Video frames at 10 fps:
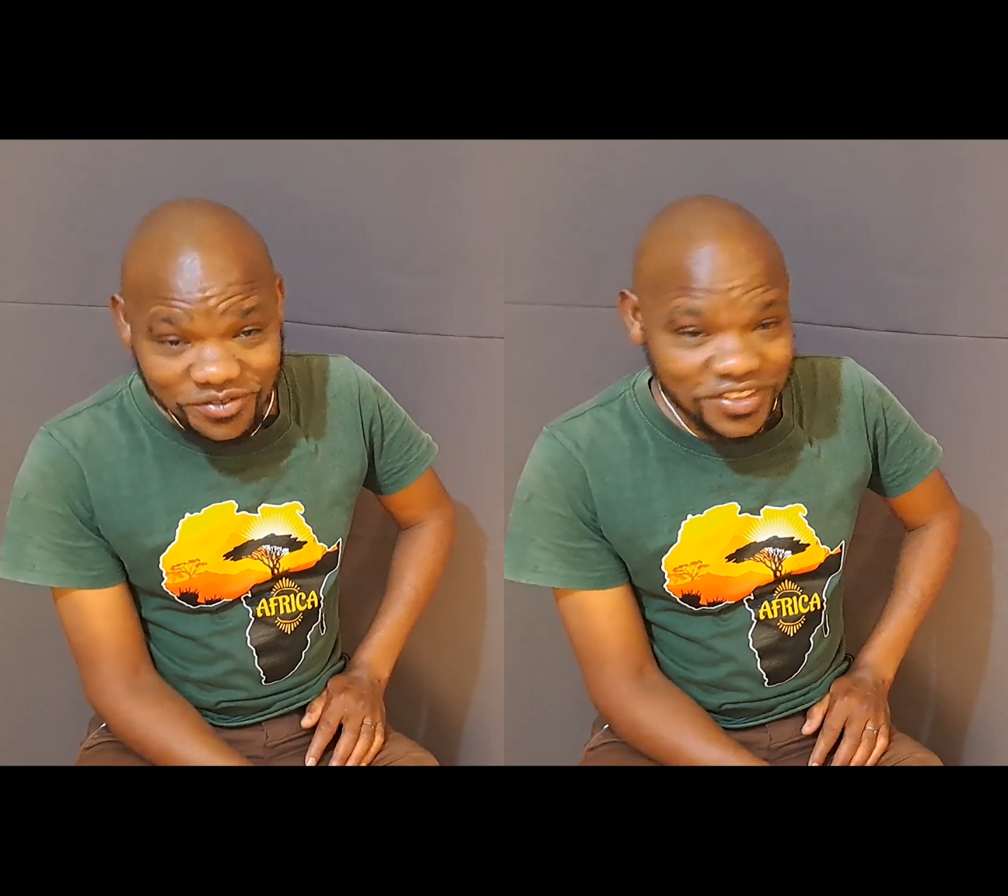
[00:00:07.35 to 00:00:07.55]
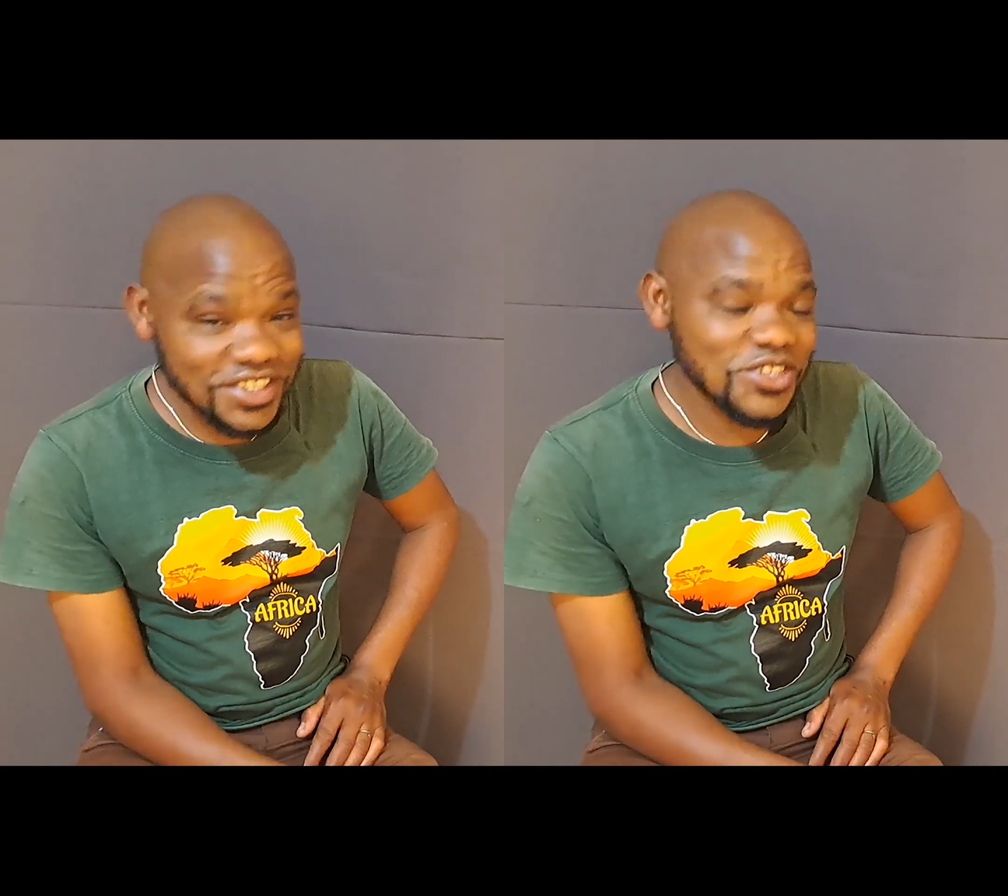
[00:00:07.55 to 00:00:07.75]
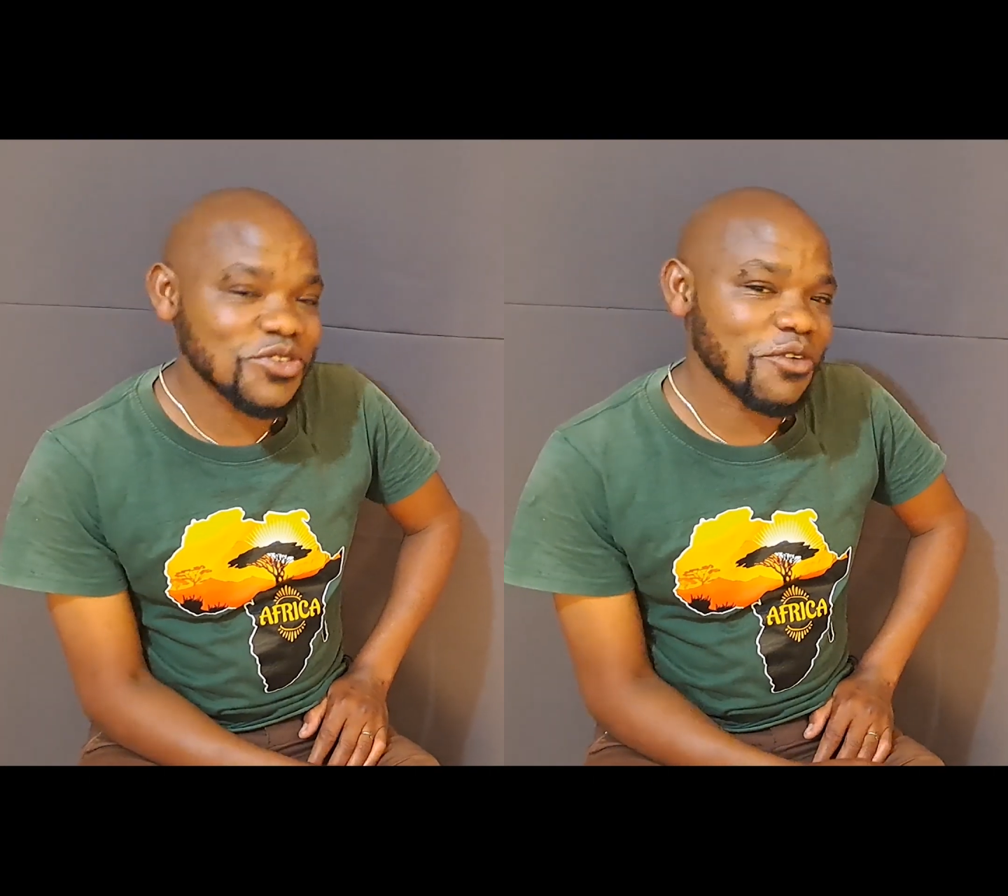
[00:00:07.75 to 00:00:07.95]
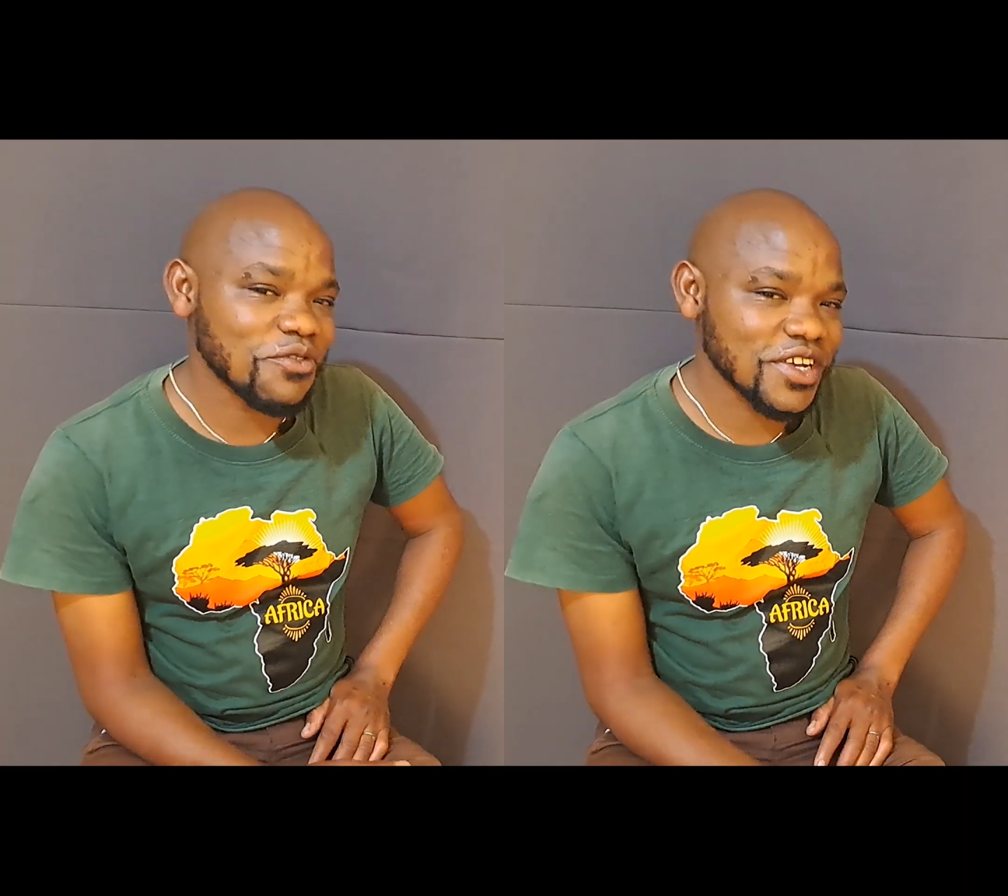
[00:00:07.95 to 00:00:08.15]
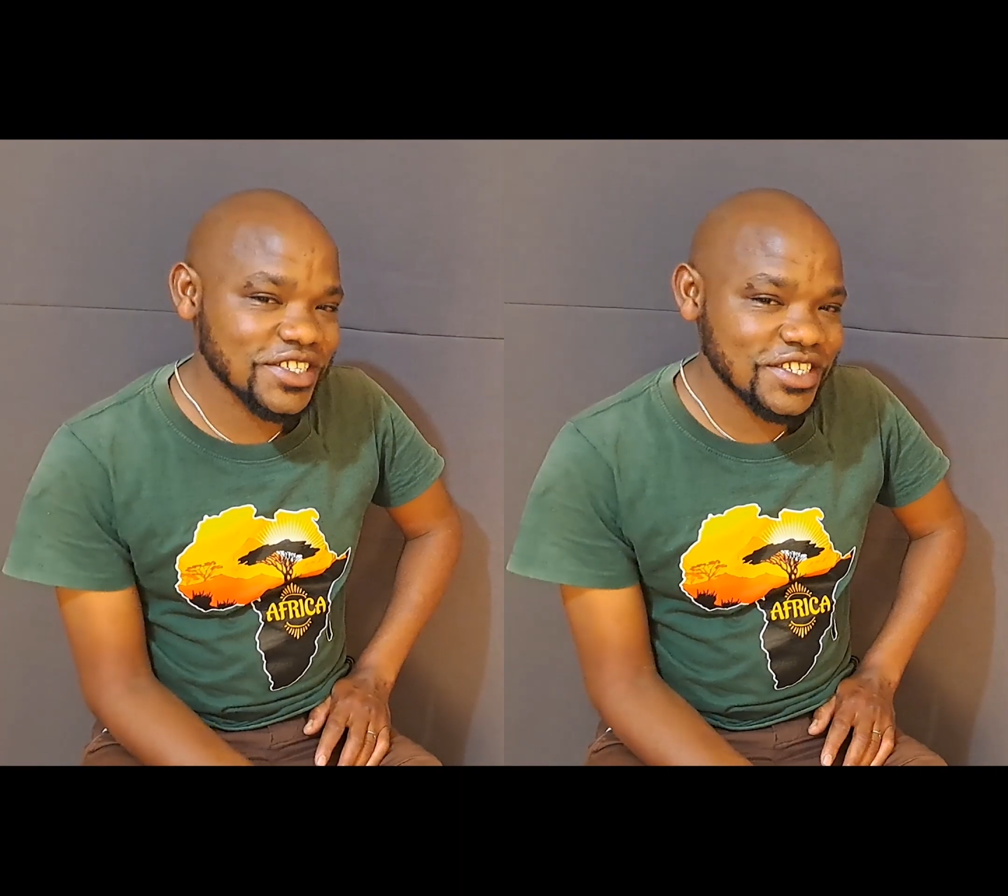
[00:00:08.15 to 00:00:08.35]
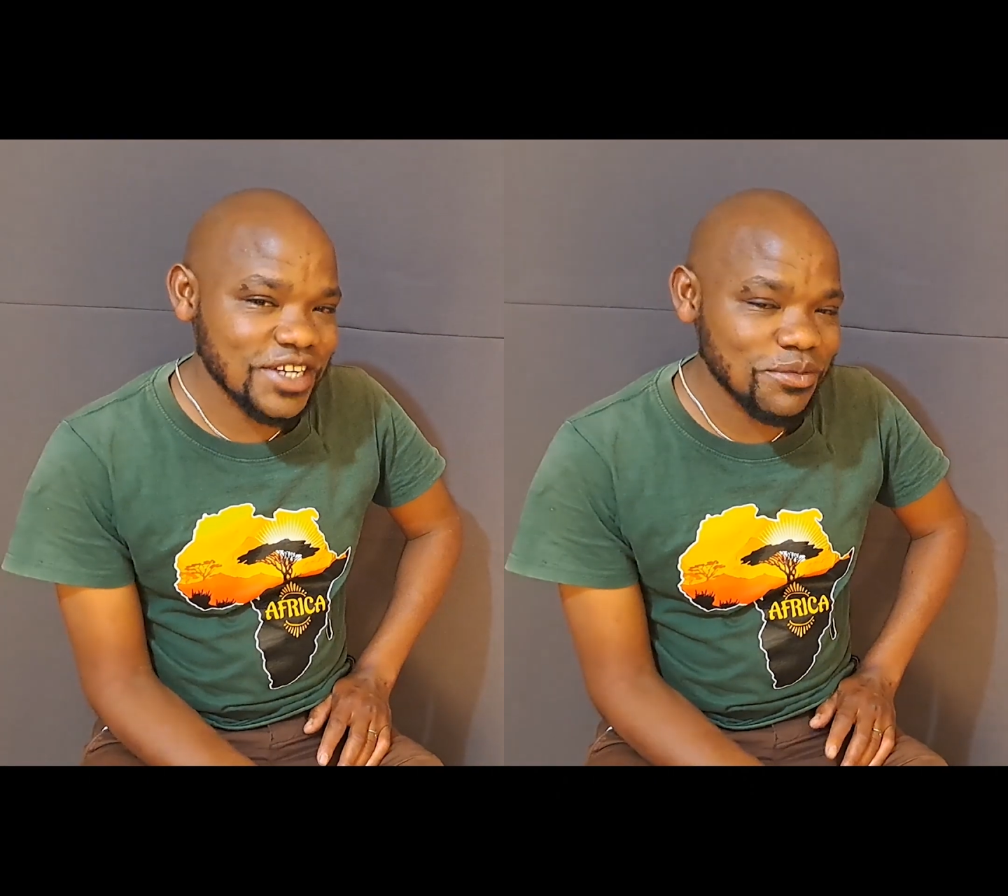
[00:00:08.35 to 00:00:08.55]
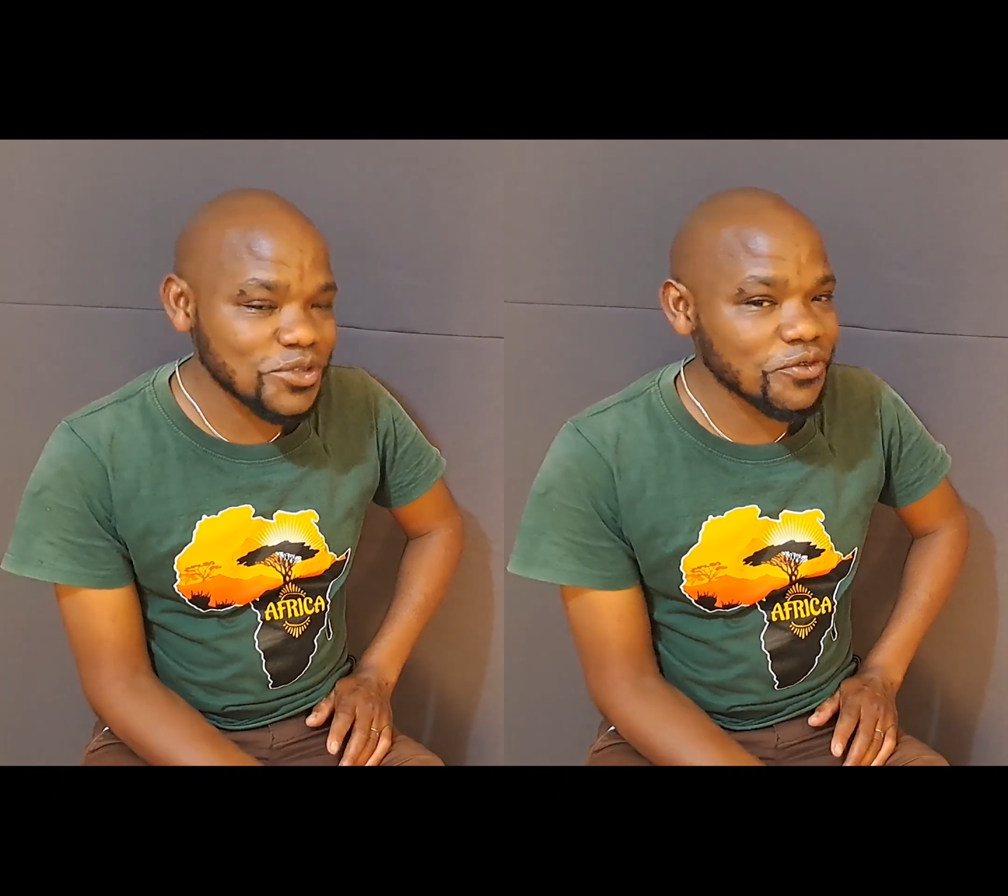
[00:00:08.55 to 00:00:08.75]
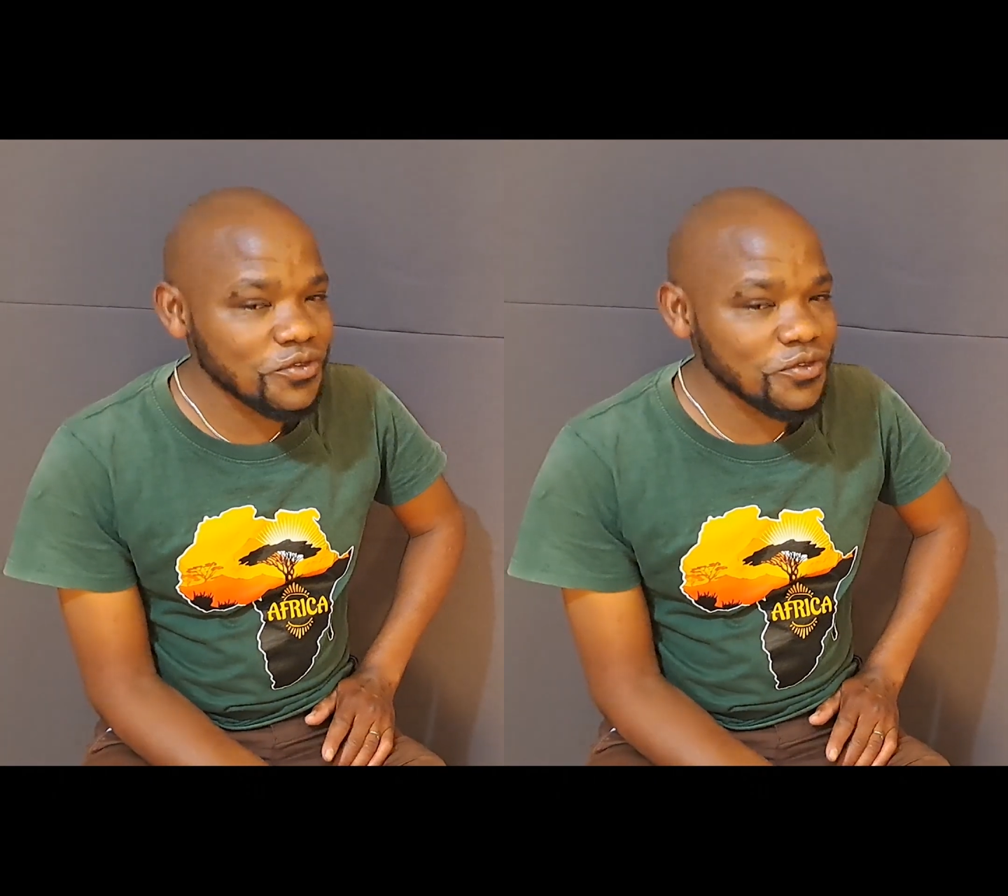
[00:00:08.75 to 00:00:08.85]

if this is your first time